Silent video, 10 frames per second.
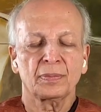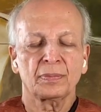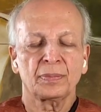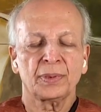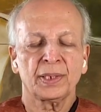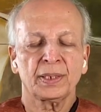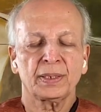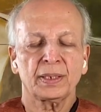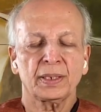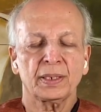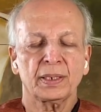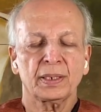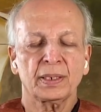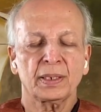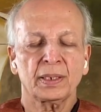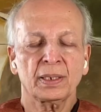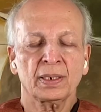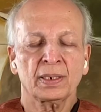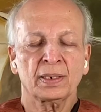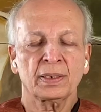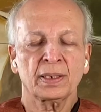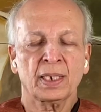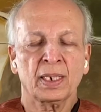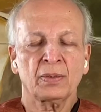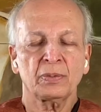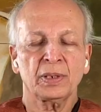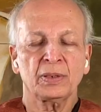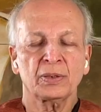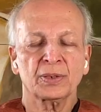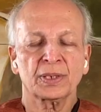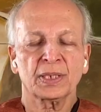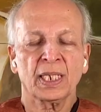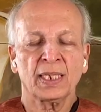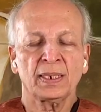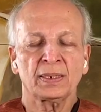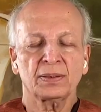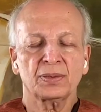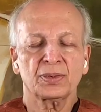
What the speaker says: Breathe in now in your silence.